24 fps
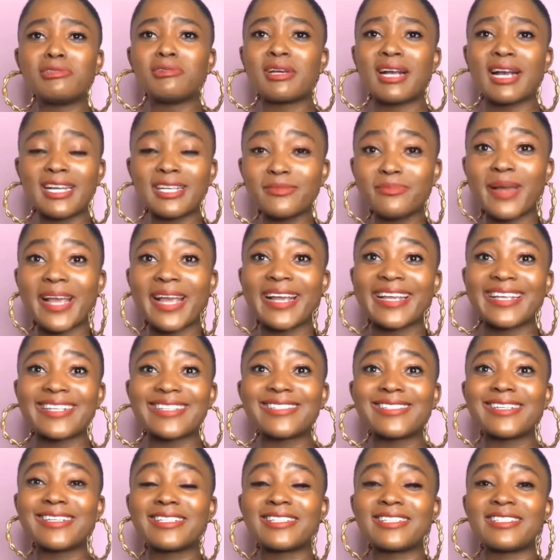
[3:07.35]
cut my guest
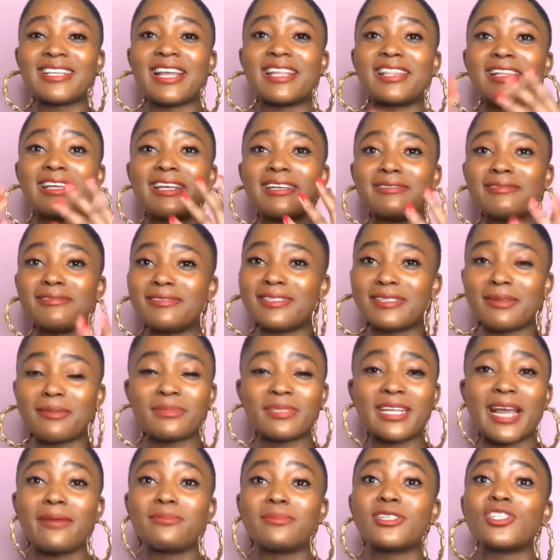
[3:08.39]
list, and then
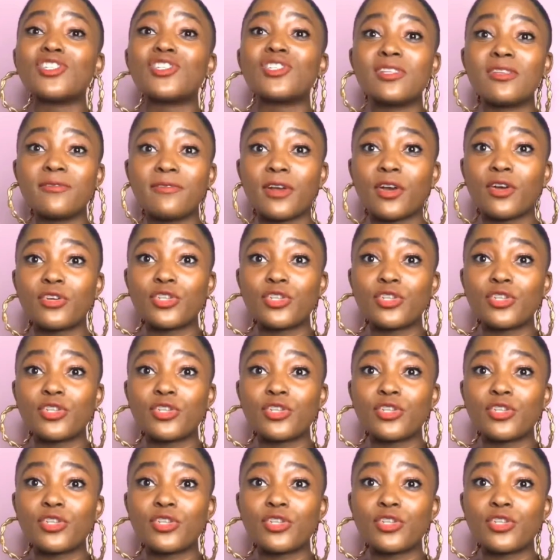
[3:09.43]
sometimes it's difficult.